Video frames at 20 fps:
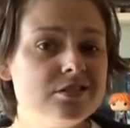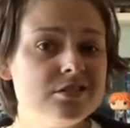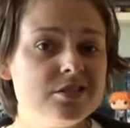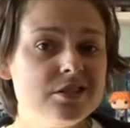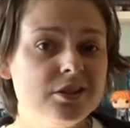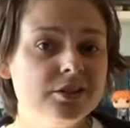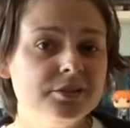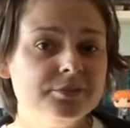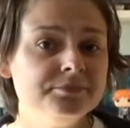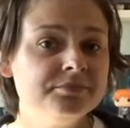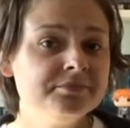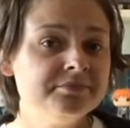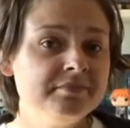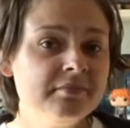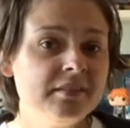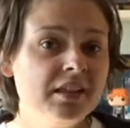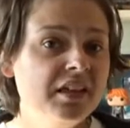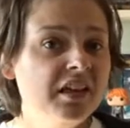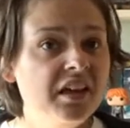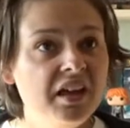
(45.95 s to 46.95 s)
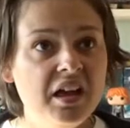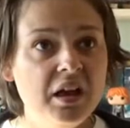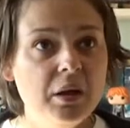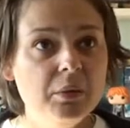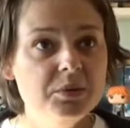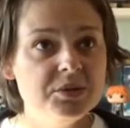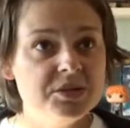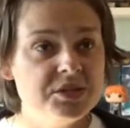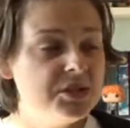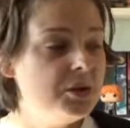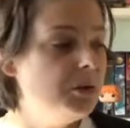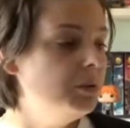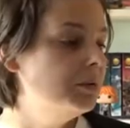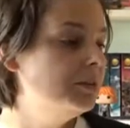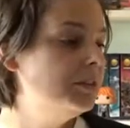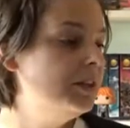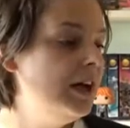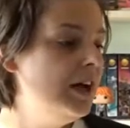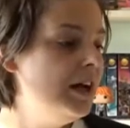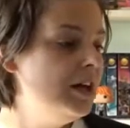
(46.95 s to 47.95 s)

so I was sold.